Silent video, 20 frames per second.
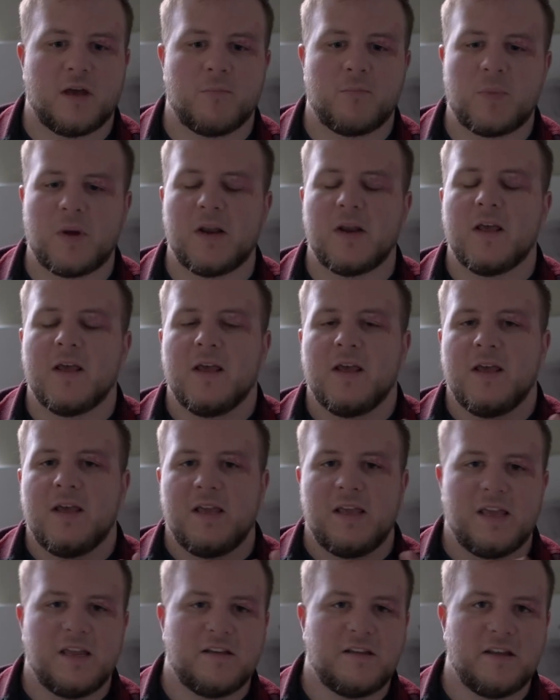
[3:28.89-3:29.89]
But
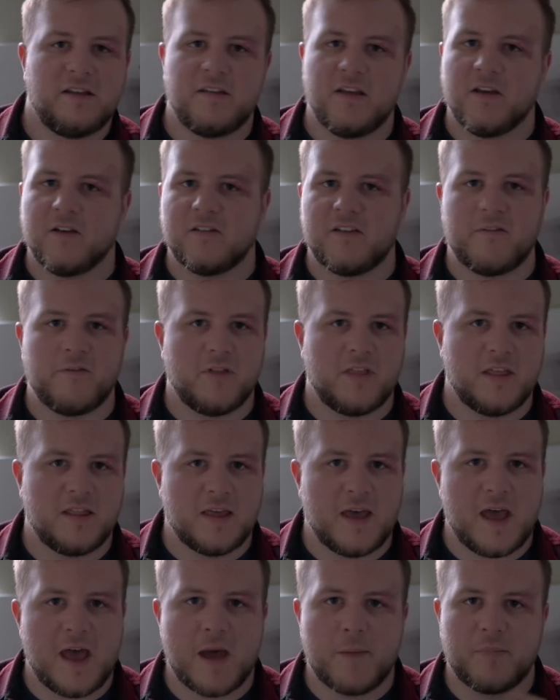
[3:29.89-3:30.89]
he details everything
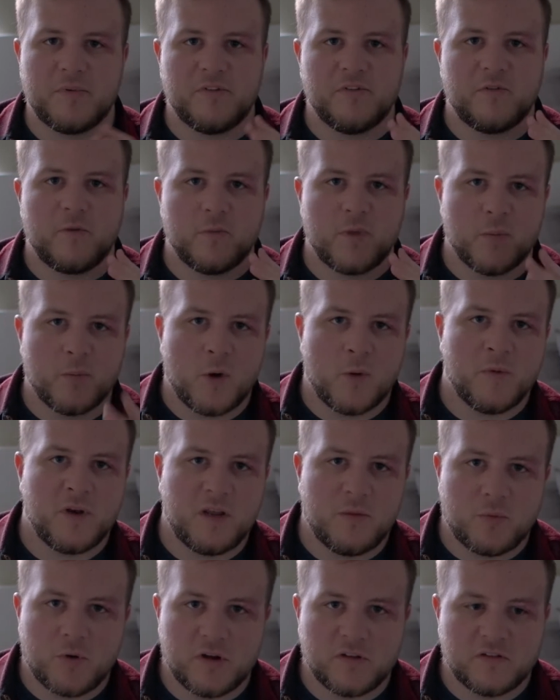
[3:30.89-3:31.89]
that happens from the moment you
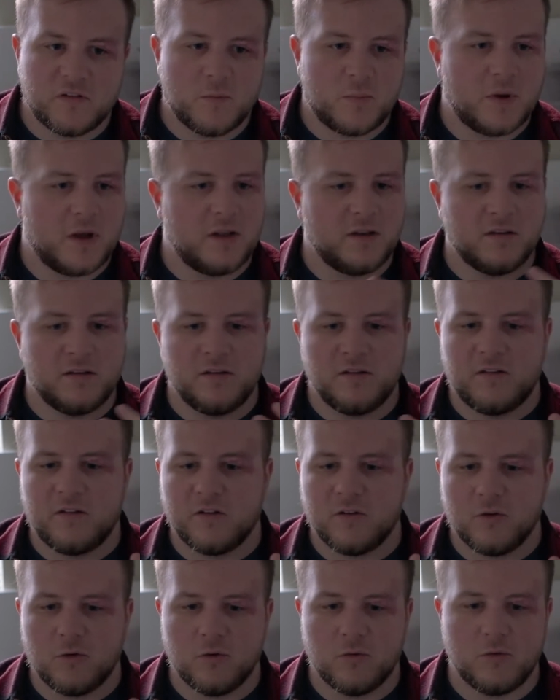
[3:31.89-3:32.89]
press the button
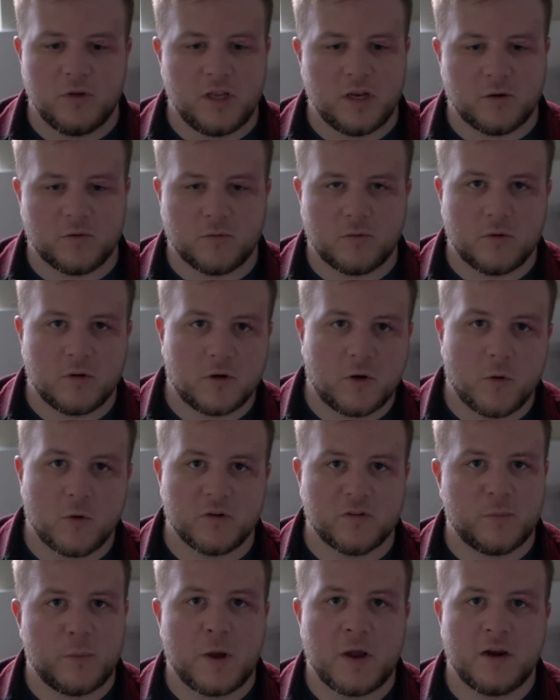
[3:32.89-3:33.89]
to, you know,
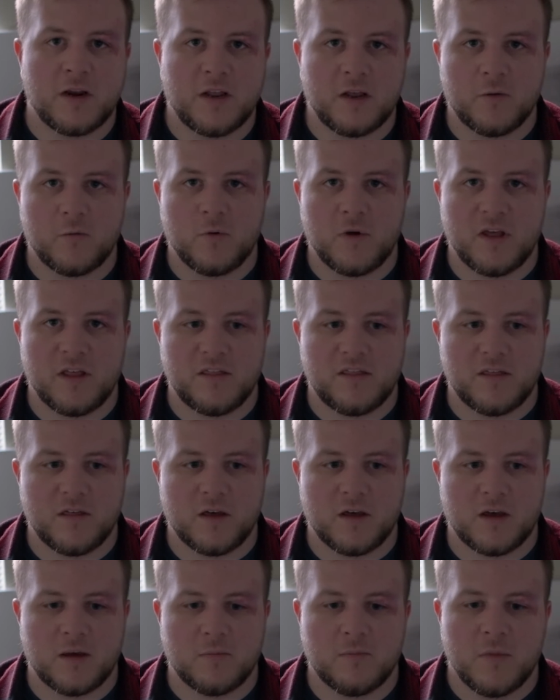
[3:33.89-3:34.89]
corresponding with,
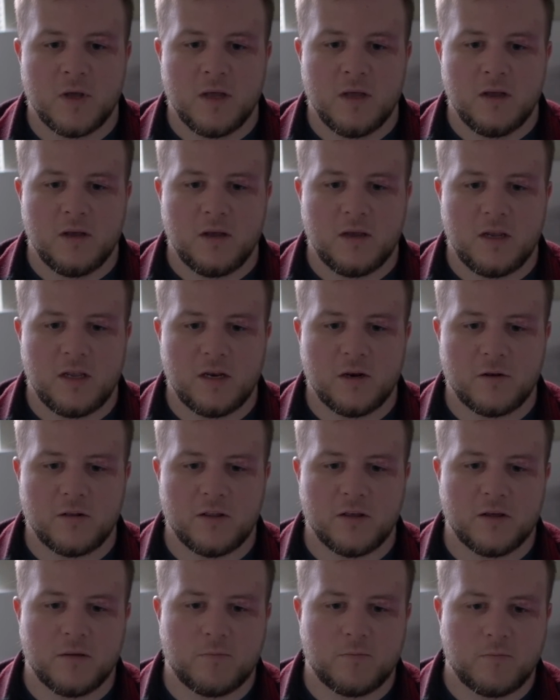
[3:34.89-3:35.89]
you know,
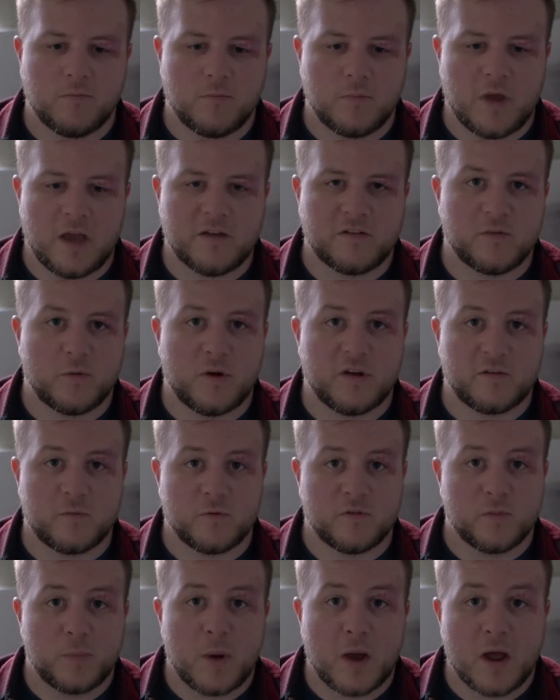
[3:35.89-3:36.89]
the SOS
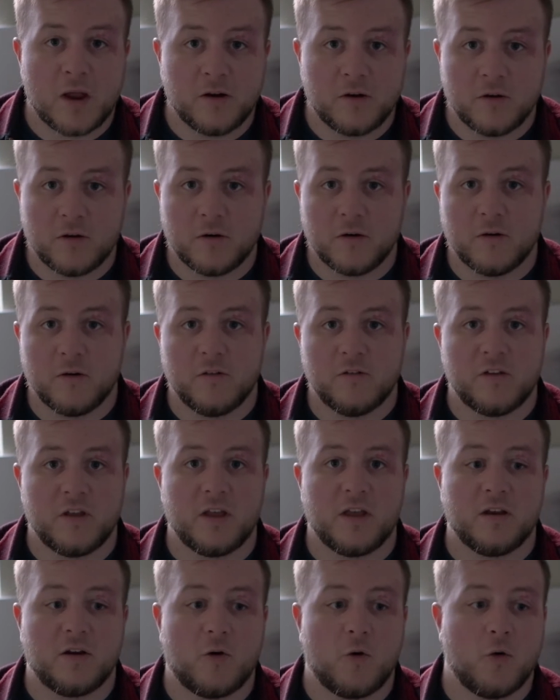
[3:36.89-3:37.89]
responders
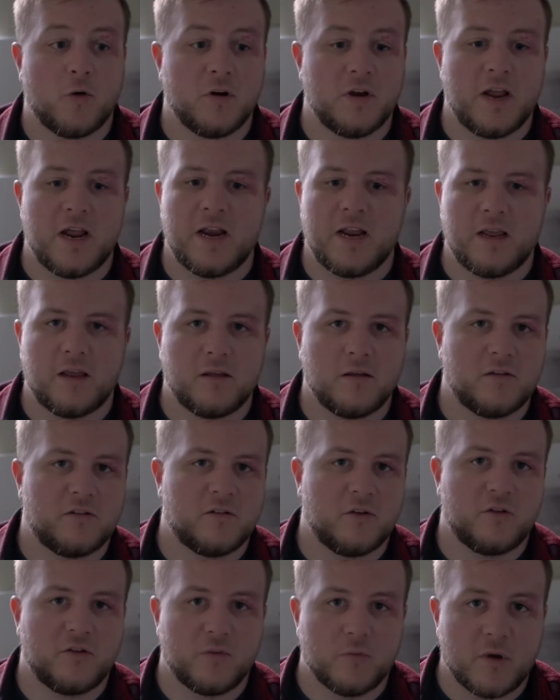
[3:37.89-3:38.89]
and coordinating
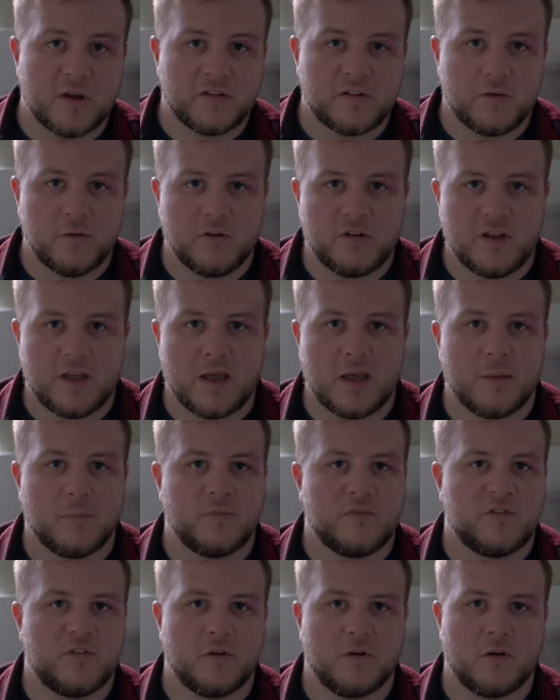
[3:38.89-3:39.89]
search and rescue
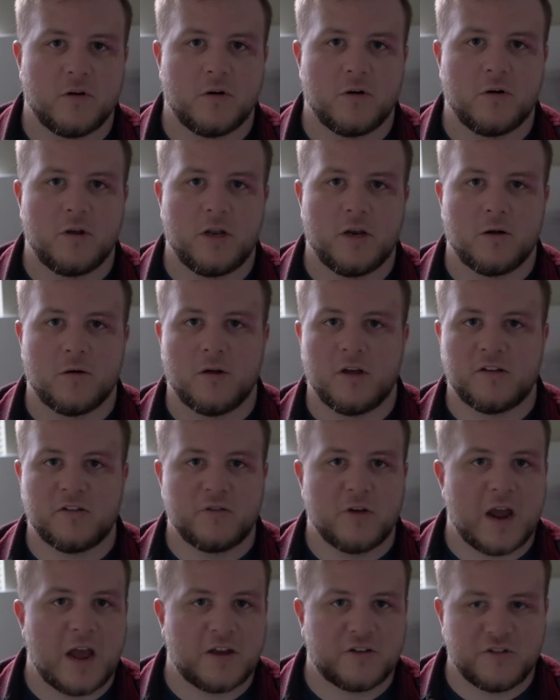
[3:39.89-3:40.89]
attempts, or you know,
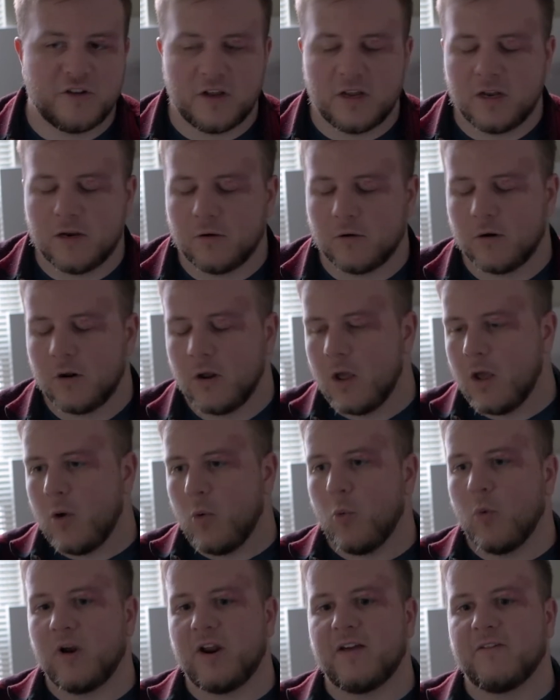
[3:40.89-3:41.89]
extraction or
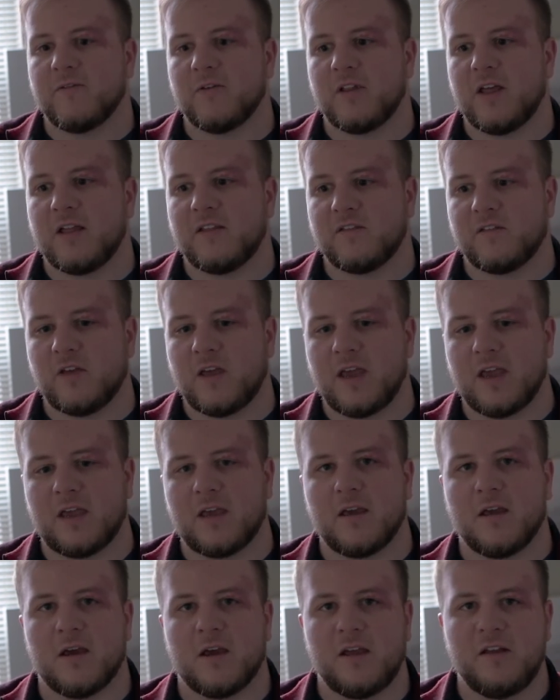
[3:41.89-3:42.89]
whatever that's
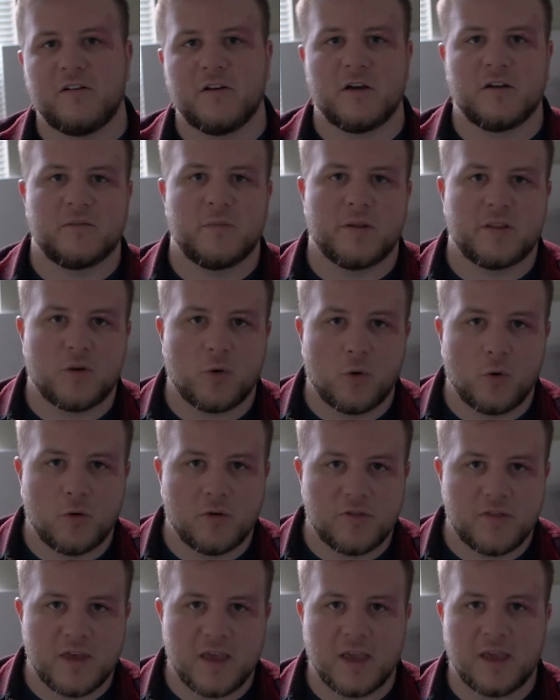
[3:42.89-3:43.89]
like. He talks about the whole
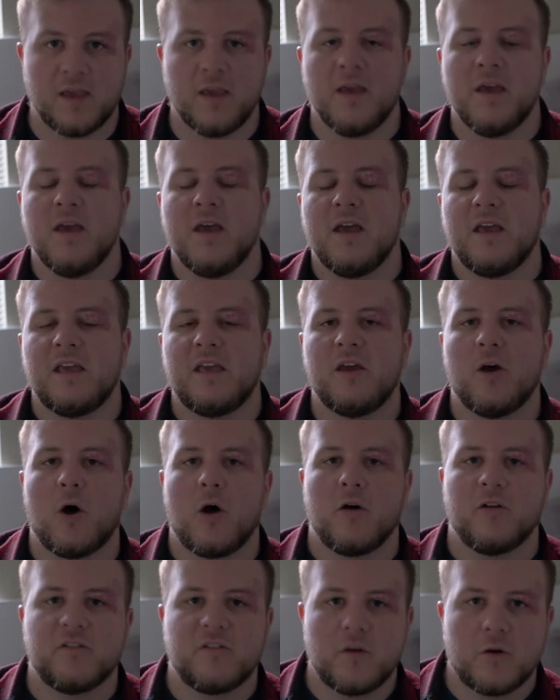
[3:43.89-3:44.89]
thing. He
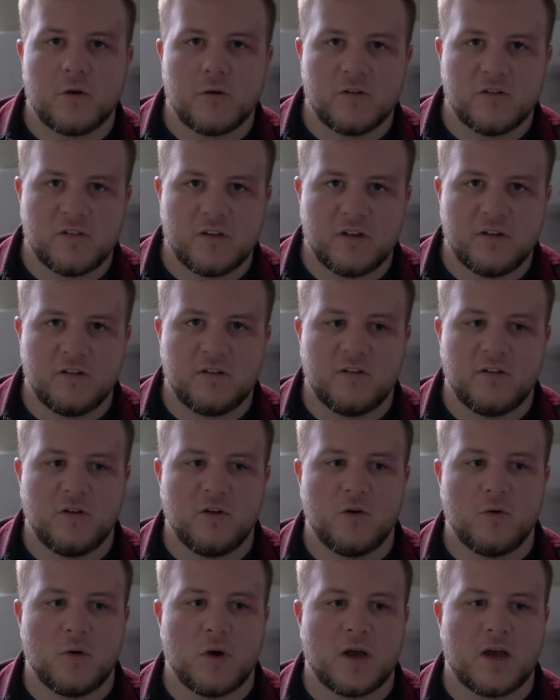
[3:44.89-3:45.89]
also goes
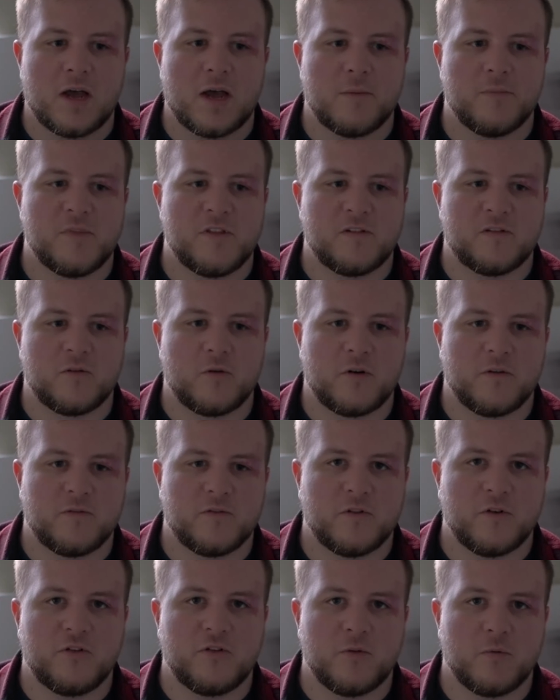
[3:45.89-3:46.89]
into the sort of
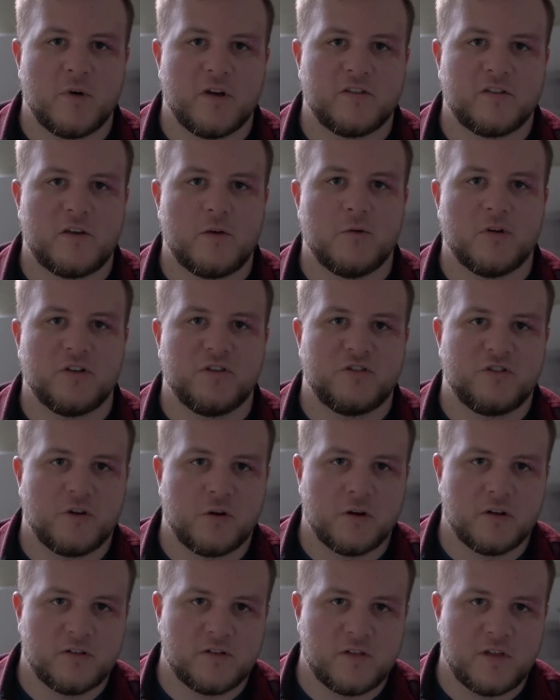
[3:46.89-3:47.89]
search and rescue
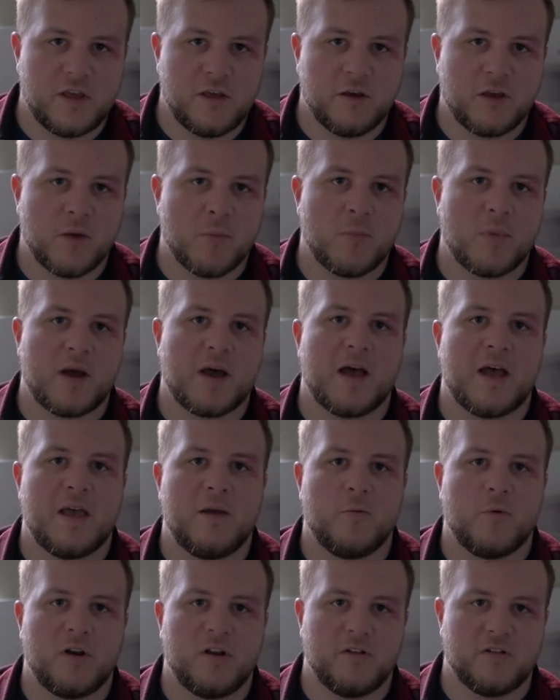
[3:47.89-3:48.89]
insurance that you can buy
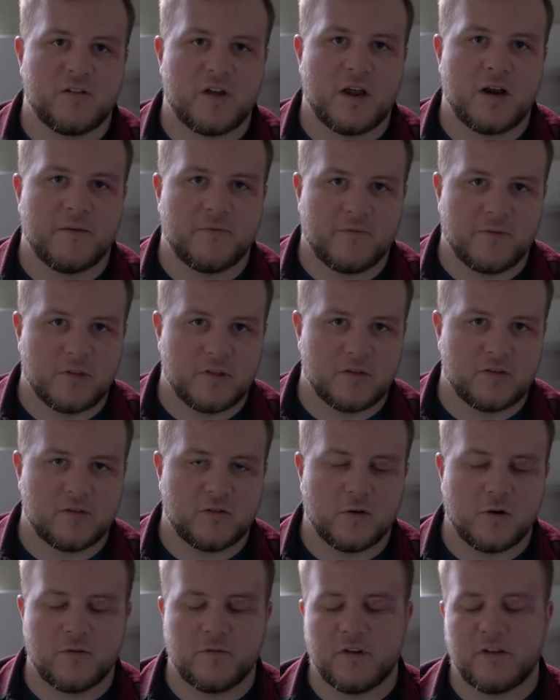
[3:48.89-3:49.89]
when you sign up for this
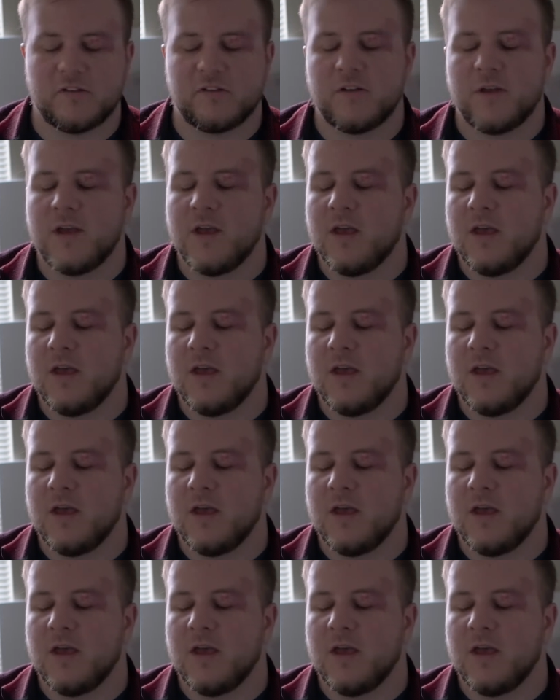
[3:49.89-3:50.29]
service.